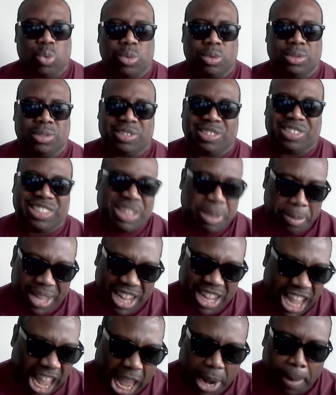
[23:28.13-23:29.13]
when he
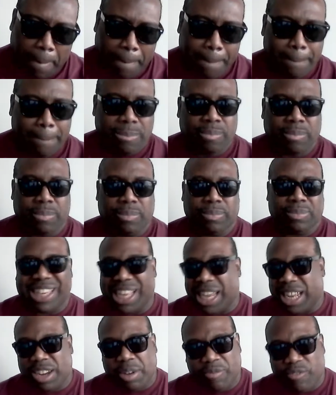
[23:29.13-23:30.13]
made Adam, he
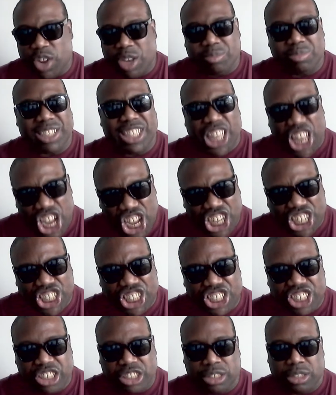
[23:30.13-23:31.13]
made him from the
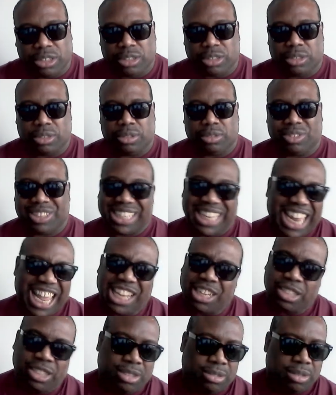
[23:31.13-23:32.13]
dust. The
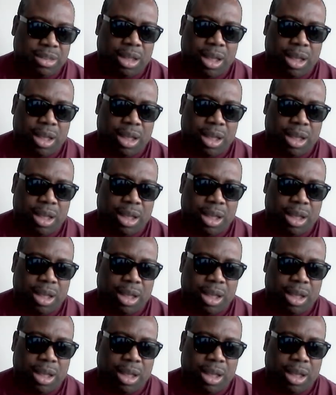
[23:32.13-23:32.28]
dust is,